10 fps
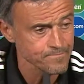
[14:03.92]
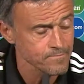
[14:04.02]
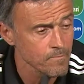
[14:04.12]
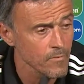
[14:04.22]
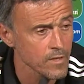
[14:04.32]

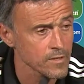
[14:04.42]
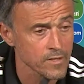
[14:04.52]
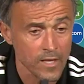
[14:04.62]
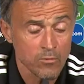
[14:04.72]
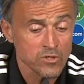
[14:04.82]

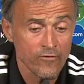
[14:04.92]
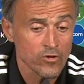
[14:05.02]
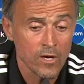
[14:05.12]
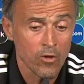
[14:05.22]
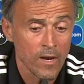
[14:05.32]
sometimes
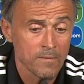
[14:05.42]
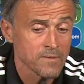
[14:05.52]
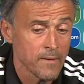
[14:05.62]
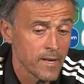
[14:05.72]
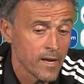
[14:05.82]
there's a
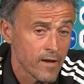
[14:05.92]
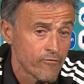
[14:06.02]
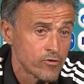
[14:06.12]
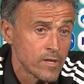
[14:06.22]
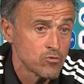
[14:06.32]
tendency
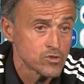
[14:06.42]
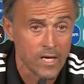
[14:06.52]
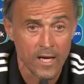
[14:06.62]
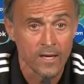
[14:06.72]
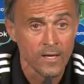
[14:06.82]
to be
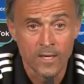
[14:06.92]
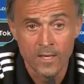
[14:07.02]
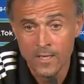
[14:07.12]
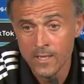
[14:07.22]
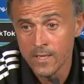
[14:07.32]

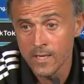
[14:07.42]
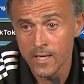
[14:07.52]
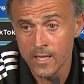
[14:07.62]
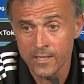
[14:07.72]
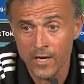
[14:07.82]
overexcited, and we
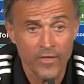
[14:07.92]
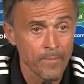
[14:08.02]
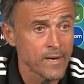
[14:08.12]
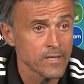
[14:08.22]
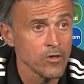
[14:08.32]
want
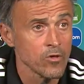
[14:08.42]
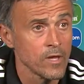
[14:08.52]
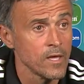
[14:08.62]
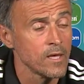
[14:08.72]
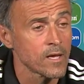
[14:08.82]
to avoid
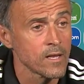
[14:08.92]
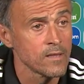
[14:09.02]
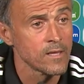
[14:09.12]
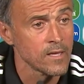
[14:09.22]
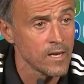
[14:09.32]
that, of
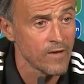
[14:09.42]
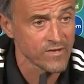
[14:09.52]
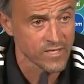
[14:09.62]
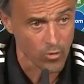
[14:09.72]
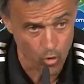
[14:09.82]
course. We
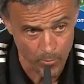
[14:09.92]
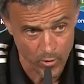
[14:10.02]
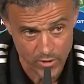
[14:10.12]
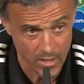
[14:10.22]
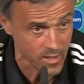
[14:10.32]
want
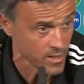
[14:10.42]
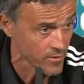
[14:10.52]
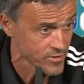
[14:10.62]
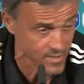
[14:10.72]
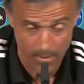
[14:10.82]
to
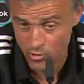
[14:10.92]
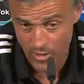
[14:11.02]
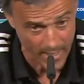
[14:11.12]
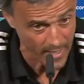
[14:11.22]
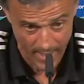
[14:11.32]

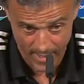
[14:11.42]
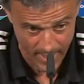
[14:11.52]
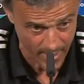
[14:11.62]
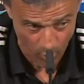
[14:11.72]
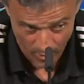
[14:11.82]

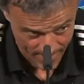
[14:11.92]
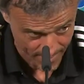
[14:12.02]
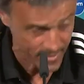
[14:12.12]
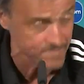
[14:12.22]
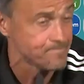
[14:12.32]
head into the
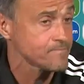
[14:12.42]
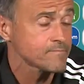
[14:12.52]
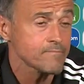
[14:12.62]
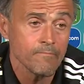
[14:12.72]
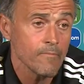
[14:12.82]
game the
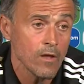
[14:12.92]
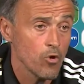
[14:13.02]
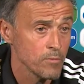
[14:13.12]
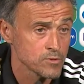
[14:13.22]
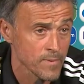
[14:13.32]
same way
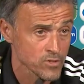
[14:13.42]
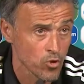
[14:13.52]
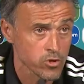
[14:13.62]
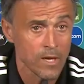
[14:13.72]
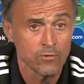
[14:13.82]
we did
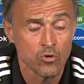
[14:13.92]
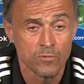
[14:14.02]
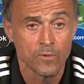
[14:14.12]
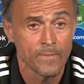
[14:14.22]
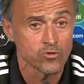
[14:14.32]

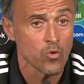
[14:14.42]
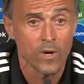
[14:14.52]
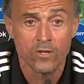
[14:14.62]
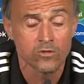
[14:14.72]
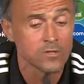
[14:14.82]
the third
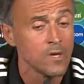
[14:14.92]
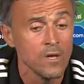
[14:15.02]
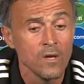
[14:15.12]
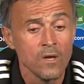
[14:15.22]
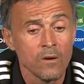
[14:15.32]
group game,
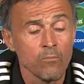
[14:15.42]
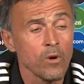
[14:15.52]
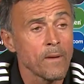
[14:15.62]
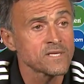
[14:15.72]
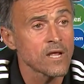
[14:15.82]
which was a
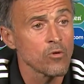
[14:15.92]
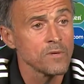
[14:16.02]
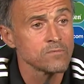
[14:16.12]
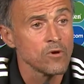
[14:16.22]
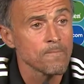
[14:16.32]
must win
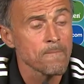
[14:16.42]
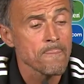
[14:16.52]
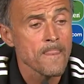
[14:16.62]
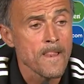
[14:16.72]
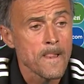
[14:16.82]

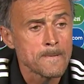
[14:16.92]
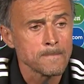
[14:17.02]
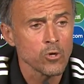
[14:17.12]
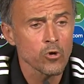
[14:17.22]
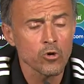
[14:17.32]
game
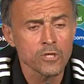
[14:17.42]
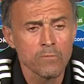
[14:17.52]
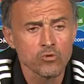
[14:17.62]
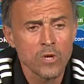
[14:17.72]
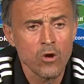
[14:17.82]
for us.